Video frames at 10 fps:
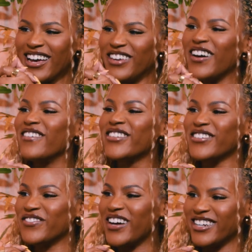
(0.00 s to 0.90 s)
You have to
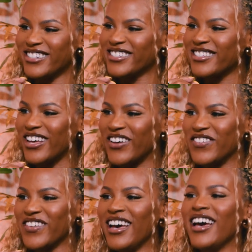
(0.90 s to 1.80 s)
remind
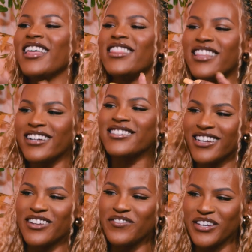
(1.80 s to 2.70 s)
yourself there's
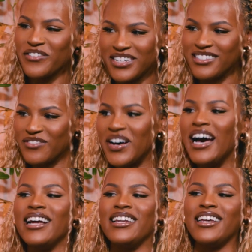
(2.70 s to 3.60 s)
going to be a reason
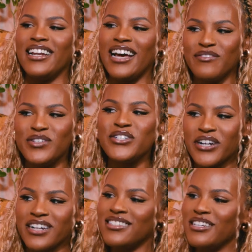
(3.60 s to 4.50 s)
behind it and I'm
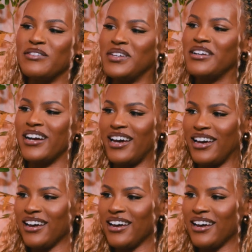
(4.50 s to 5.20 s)
sure it's going to be great.